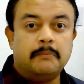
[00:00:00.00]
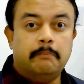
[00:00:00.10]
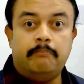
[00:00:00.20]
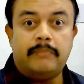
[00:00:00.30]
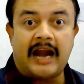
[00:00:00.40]

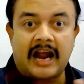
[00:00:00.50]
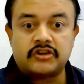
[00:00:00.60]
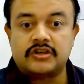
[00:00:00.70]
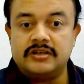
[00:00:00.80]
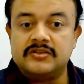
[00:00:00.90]

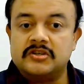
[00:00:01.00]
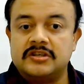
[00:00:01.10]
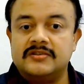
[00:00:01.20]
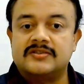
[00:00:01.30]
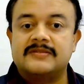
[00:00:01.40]
brash
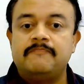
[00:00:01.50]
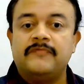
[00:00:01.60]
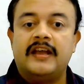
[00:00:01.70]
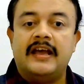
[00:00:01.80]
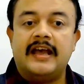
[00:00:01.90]
decisions
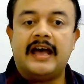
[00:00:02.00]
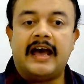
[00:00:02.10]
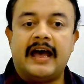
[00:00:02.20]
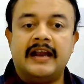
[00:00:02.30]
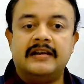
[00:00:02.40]

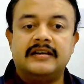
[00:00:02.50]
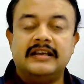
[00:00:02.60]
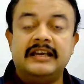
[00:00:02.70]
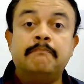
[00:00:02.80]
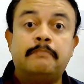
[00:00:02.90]
and
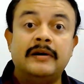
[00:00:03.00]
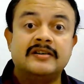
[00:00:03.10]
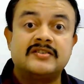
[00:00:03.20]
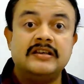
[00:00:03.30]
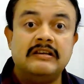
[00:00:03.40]

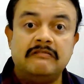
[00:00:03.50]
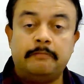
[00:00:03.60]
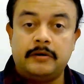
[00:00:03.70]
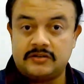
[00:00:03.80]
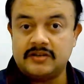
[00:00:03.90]

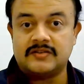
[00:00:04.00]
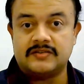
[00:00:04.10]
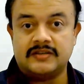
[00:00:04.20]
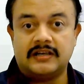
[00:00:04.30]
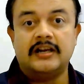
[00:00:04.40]
impulsive purchases
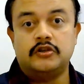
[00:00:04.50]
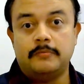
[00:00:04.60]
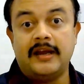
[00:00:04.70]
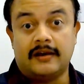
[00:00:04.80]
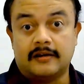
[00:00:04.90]
they tend to
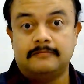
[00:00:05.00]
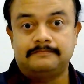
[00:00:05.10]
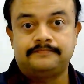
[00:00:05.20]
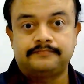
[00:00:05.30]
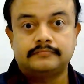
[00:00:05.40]
make.
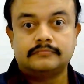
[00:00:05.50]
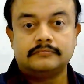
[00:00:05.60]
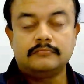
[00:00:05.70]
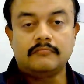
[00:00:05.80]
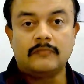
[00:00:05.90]

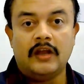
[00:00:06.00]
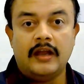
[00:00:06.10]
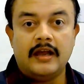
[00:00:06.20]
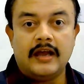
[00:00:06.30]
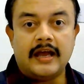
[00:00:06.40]

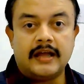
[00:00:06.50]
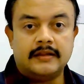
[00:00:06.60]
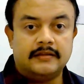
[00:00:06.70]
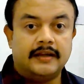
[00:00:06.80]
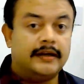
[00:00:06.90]

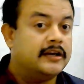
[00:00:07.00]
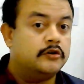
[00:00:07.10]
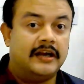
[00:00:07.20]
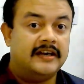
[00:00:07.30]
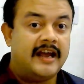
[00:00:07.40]
And they tend
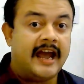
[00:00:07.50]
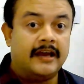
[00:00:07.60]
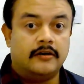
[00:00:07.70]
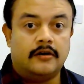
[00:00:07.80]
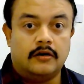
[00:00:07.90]
to get
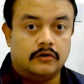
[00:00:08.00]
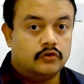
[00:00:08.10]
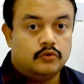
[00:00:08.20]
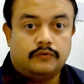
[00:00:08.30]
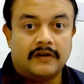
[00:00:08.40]
anger
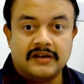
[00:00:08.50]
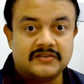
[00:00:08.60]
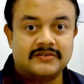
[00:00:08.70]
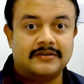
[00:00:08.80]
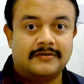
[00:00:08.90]
too
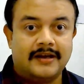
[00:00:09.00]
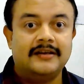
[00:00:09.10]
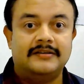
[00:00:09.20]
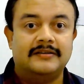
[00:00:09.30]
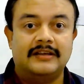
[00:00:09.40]
fast,
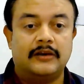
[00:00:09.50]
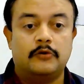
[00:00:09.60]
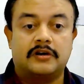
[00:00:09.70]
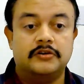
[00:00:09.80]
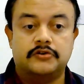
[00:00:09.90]
right? They
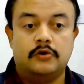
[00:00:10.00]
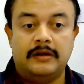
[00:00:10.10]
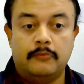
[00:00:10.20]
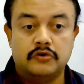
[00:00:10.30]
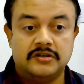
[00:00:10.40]
cannot control
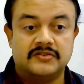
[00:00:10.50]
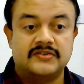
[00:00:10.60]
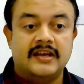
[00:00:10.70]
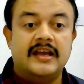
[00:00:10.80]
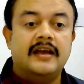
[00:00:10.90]
emotions.